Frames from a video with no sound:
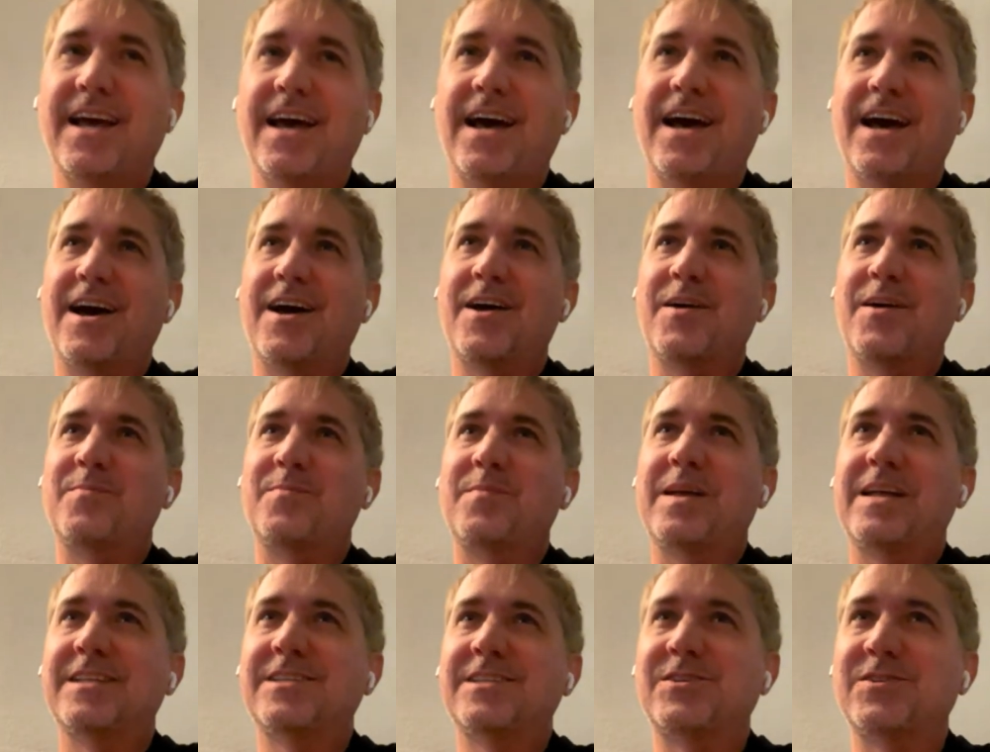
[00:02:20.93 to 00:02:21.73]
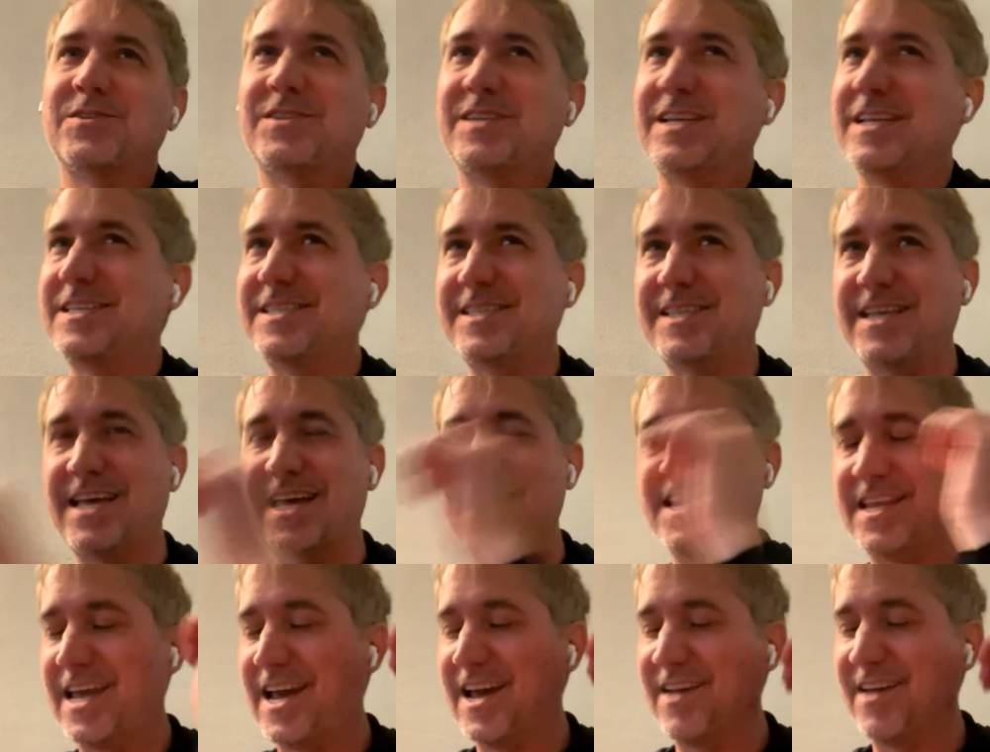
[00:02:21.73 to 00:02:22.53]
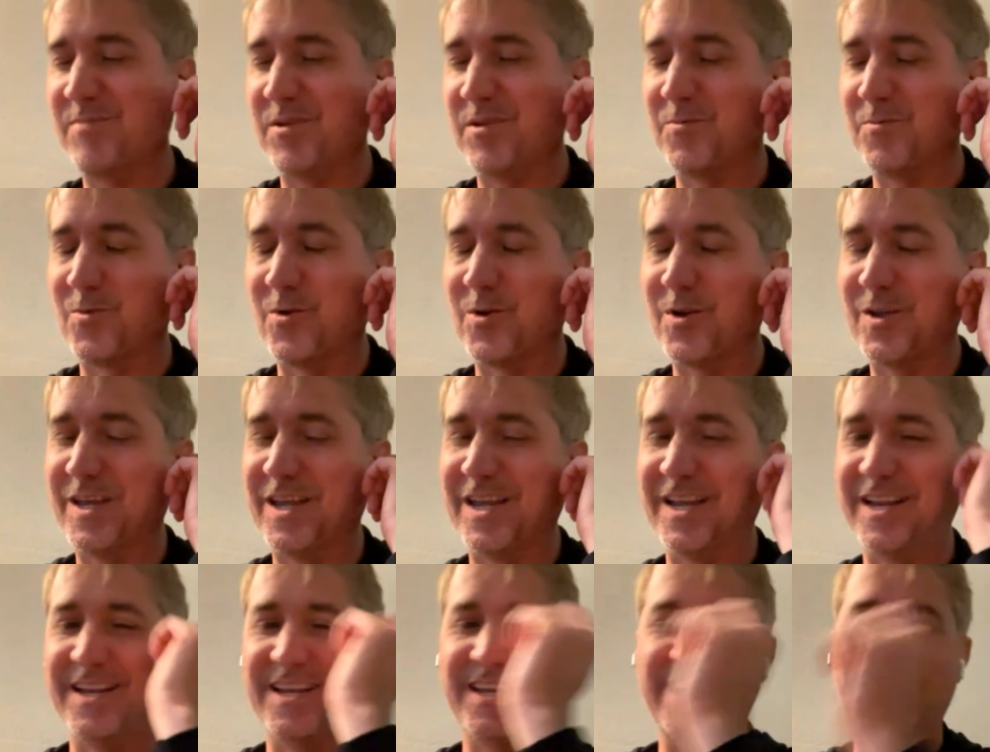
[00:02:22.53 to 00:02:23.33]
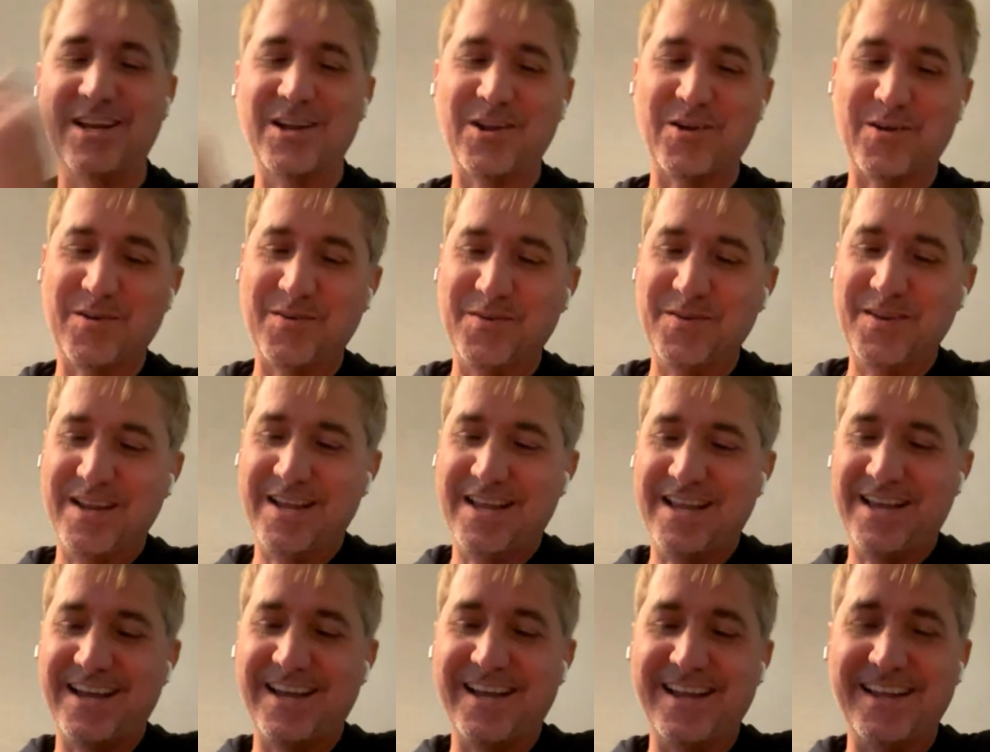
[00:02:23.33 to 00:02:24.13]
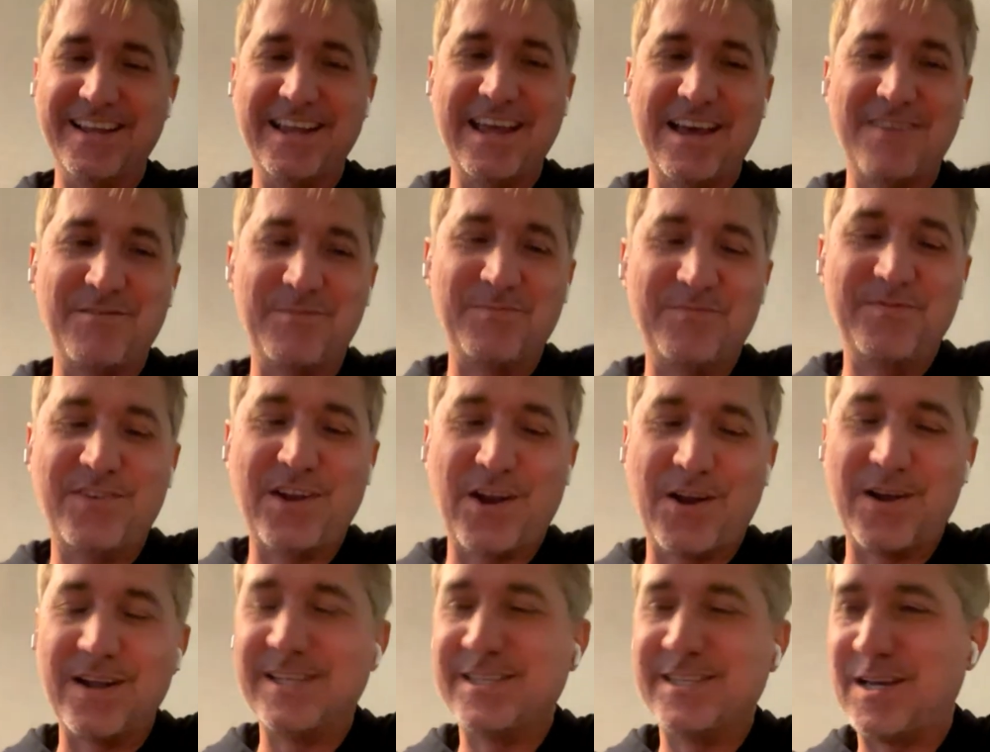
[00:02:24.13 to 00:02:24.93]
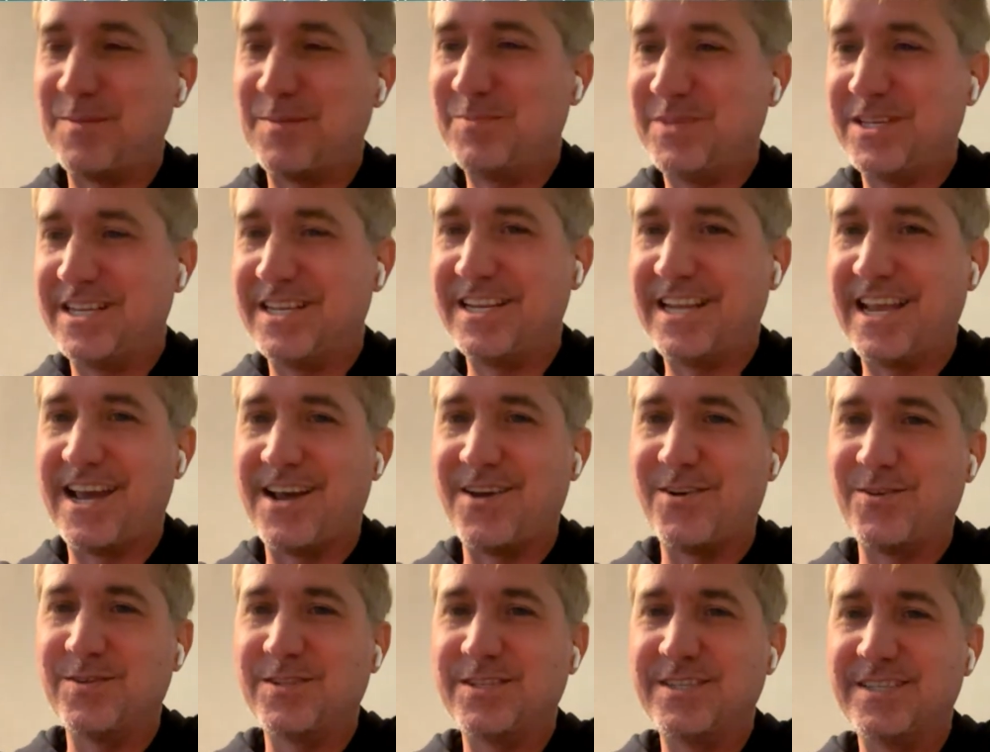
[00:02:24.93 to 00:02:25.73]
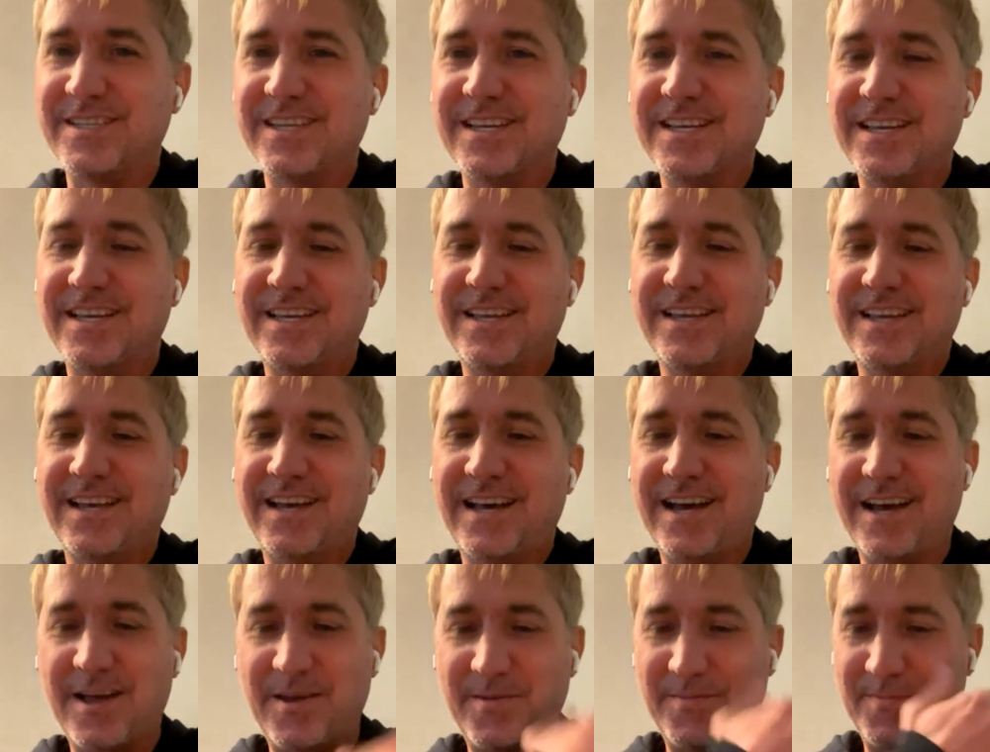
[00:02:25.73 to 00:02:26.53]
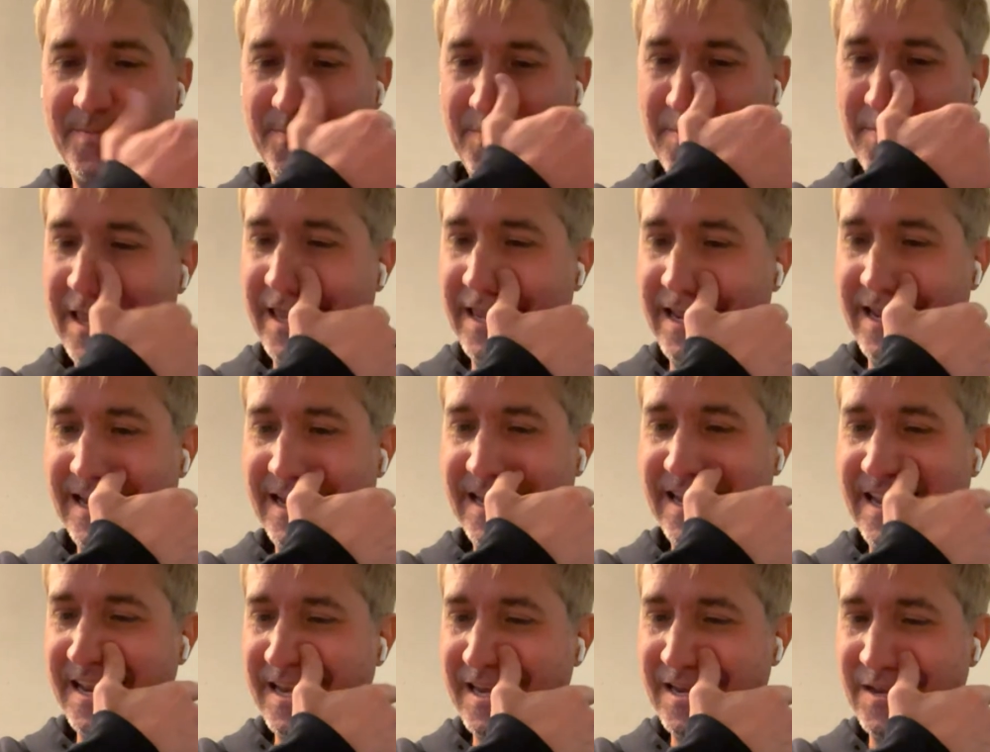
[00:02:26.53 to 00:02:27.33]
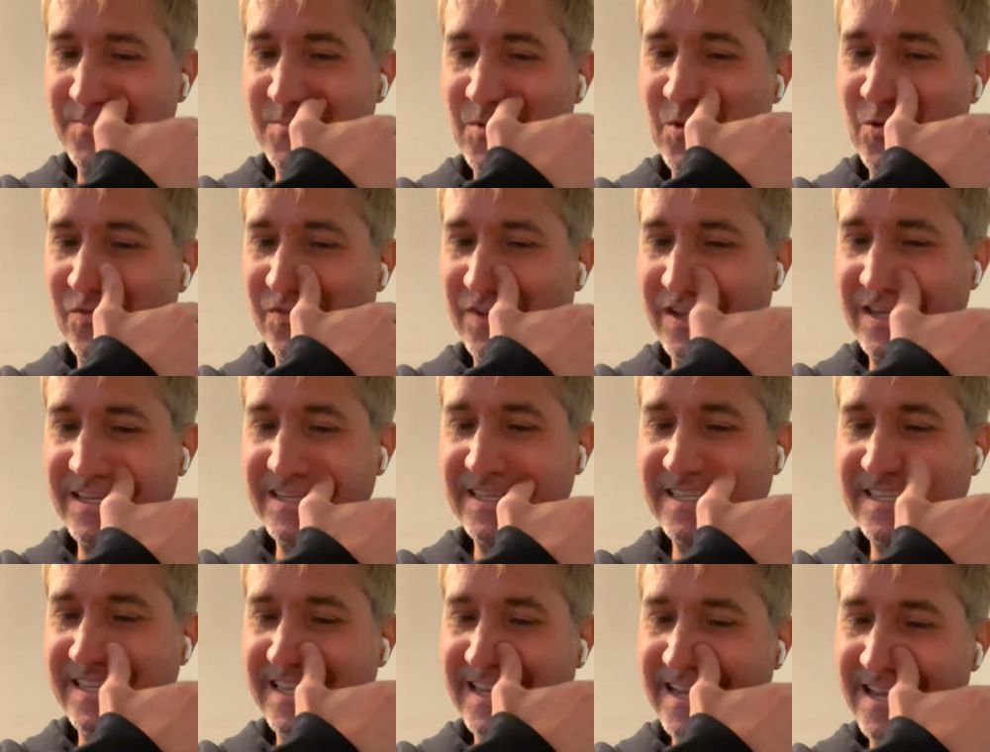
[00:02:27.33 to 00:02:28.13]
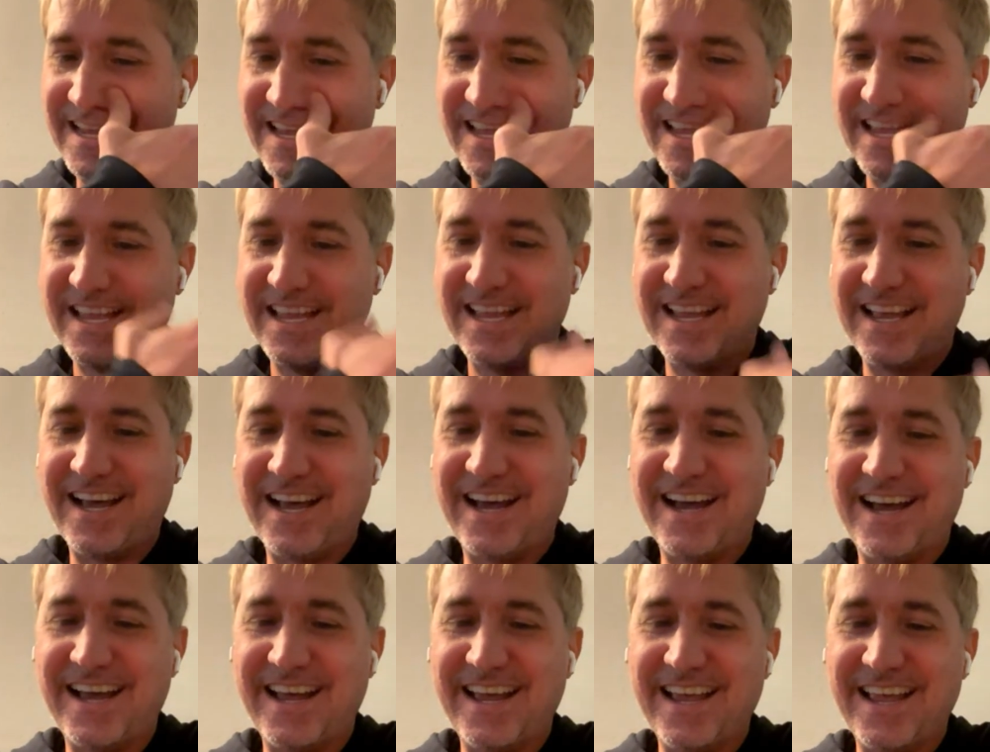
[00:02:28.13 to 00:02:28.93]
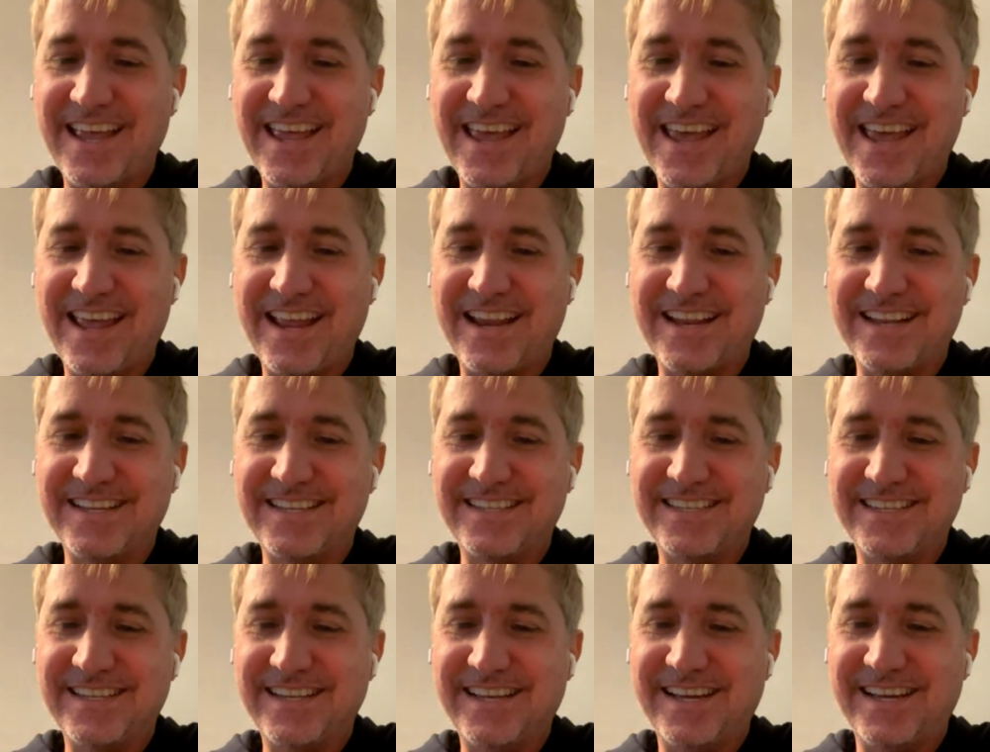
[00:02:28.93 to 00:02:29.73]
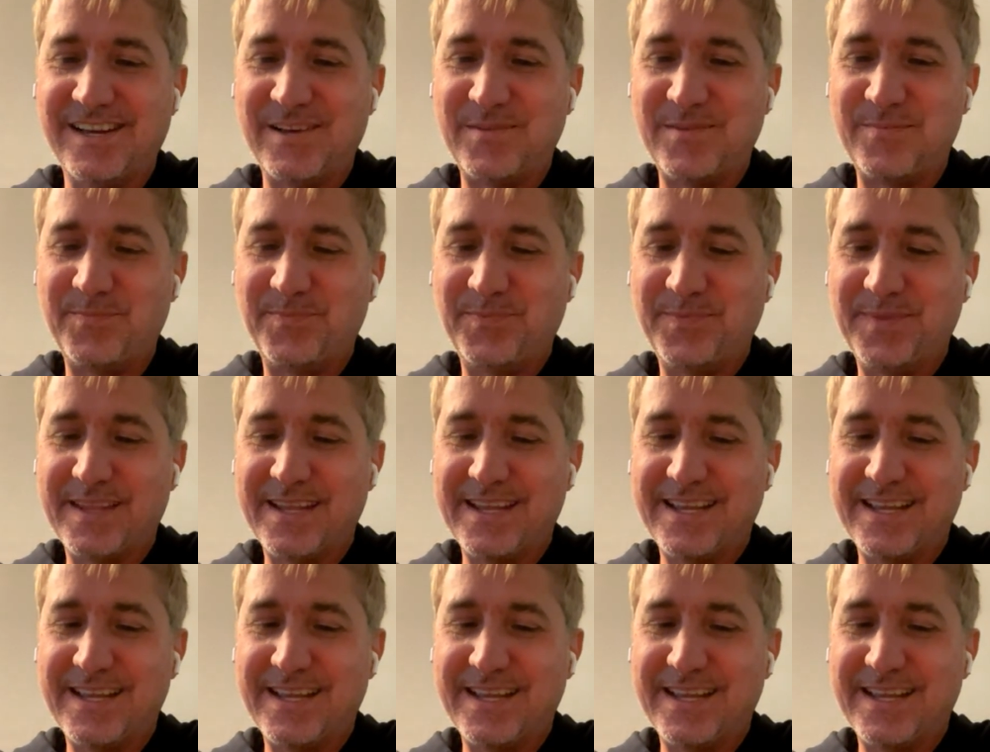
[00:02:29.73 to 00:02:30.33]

um, and so since then yeah i've been working you know uh, having various ups and downs um, making indie movies uh, and um,